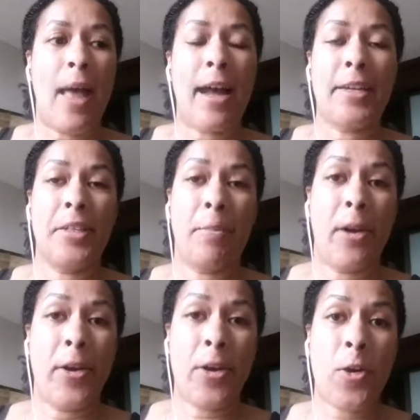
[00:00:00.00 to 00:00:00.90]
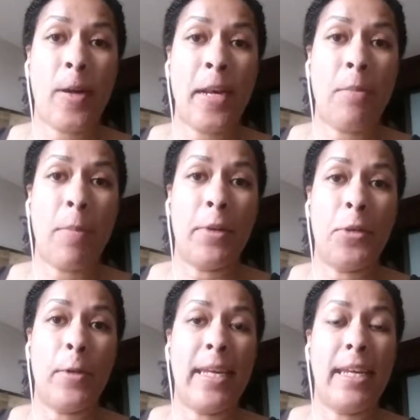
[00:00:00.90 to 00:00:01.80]
act as a barrier cream
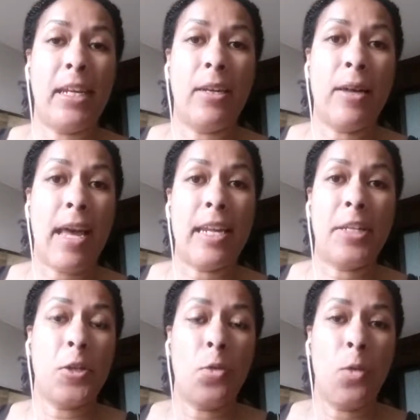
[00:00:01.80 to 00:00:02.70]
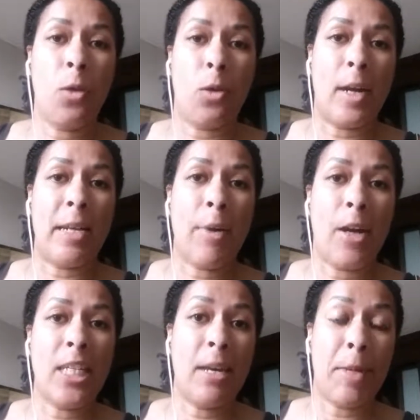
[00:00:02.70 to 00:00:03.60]
between any stool or any
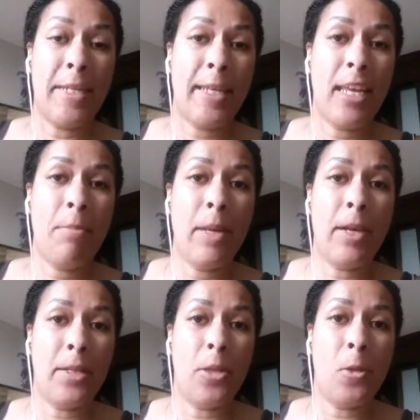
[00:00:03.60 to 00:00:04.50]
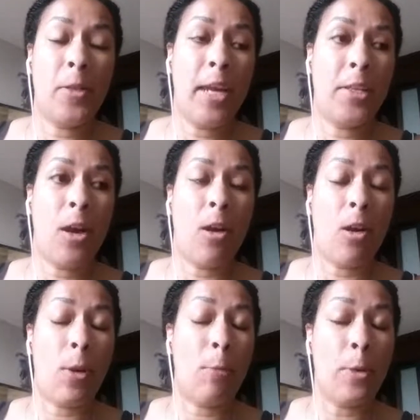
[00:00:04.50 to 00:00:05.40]
pus and my skin, because those things
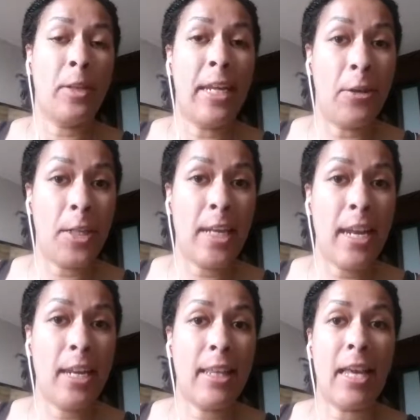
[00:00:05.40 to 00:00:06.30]
are really irritating.